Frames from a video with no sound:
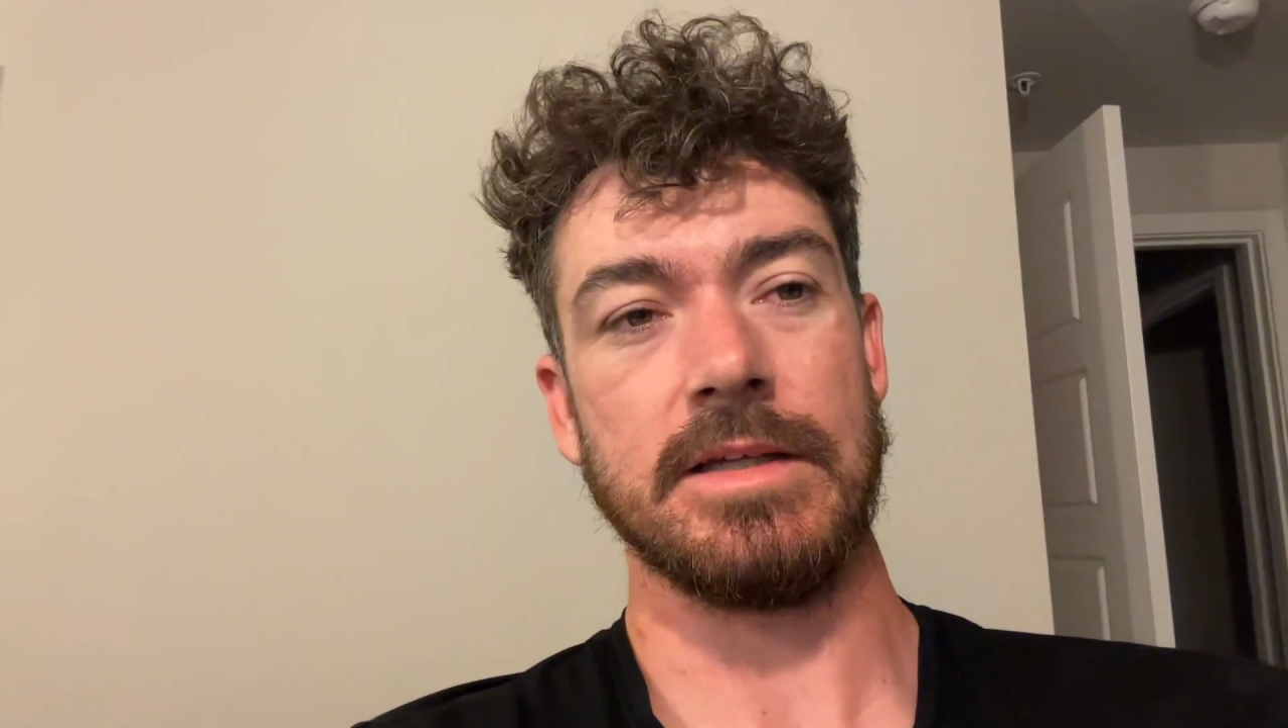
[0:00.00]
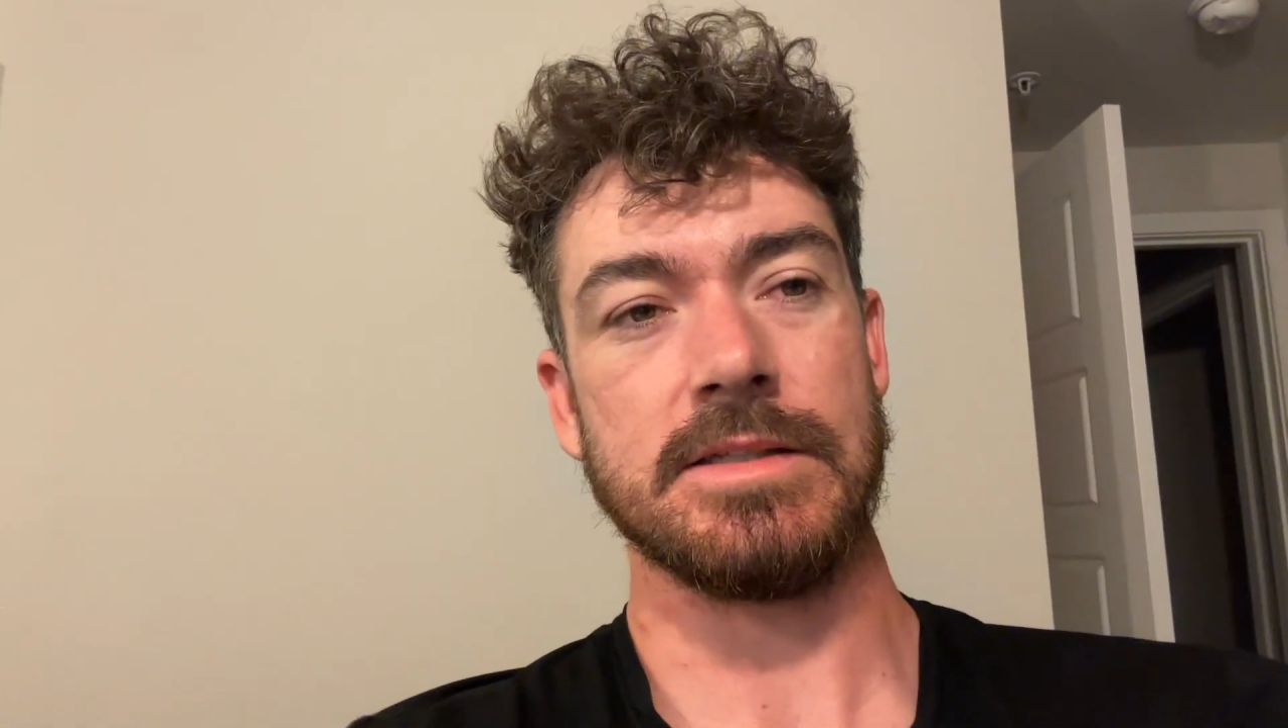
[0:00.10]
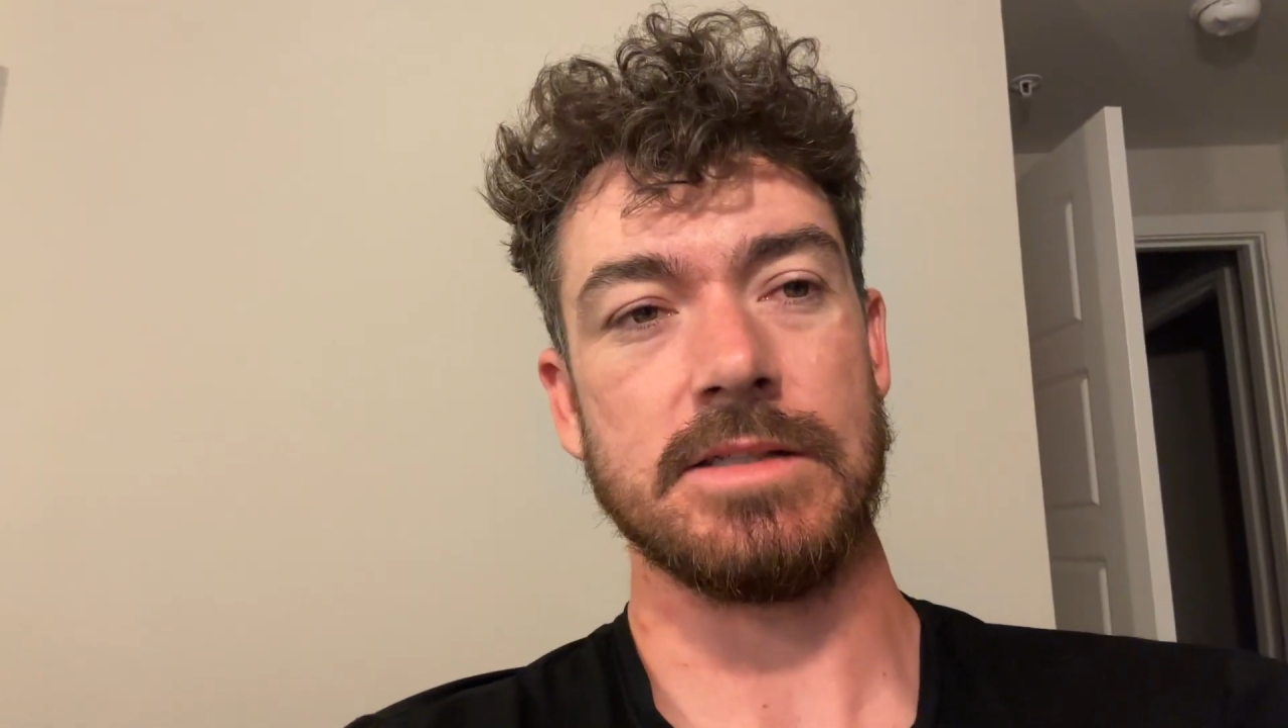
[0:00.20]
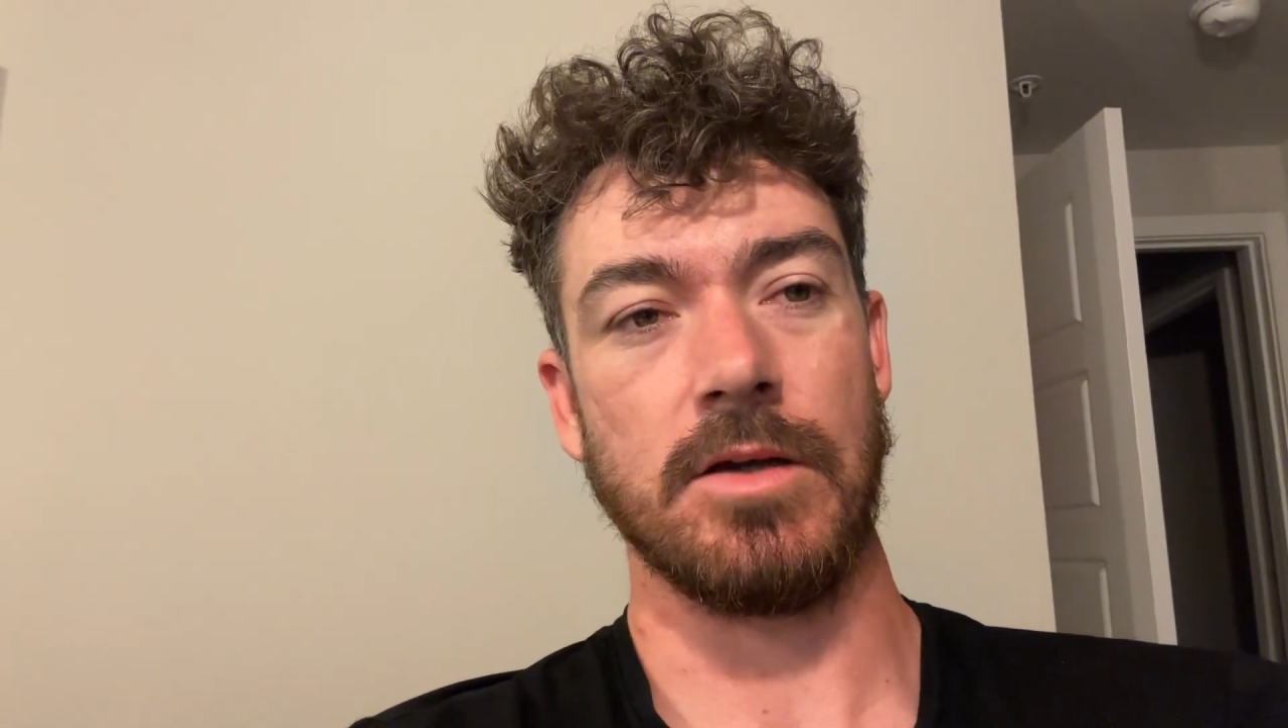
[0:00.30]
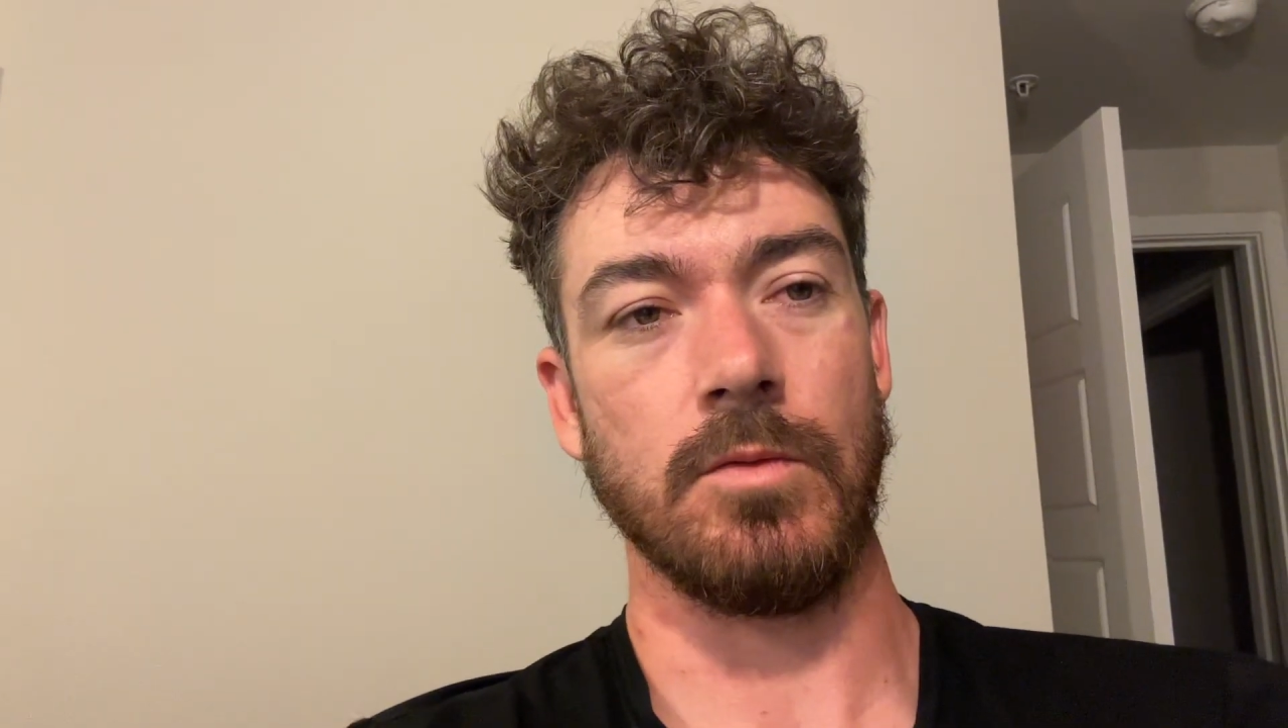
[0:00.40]

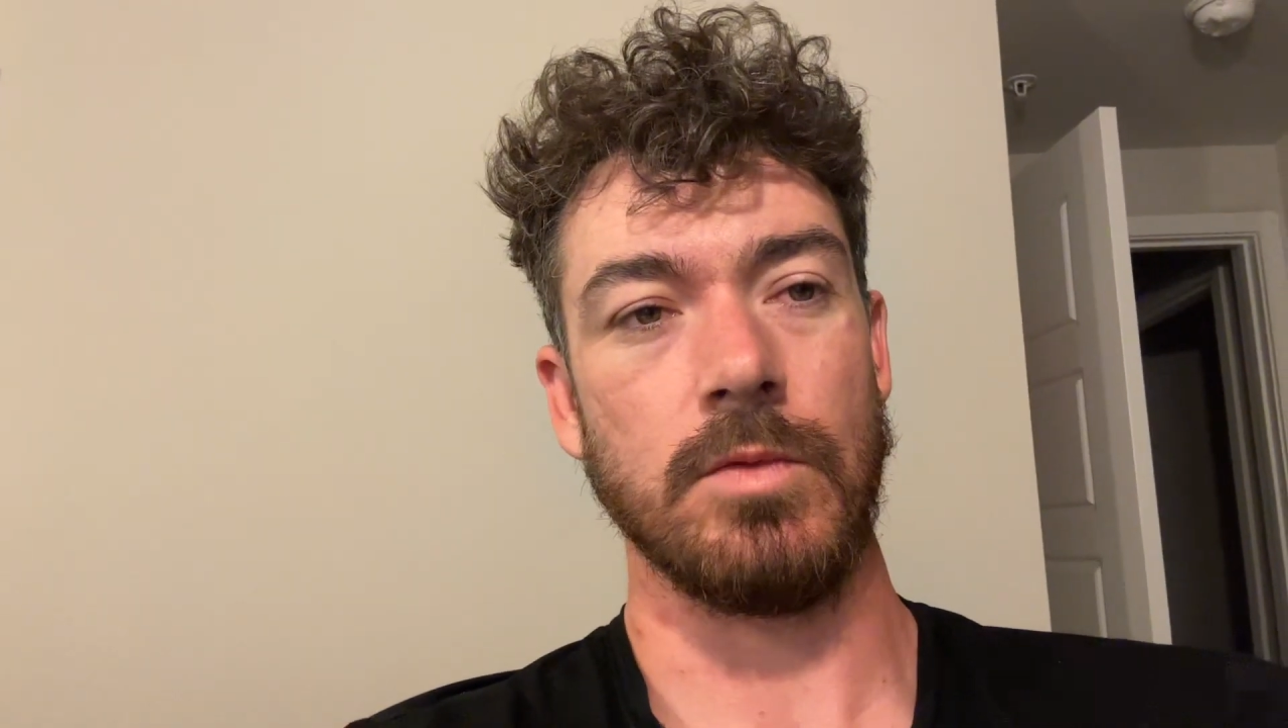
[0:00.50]
So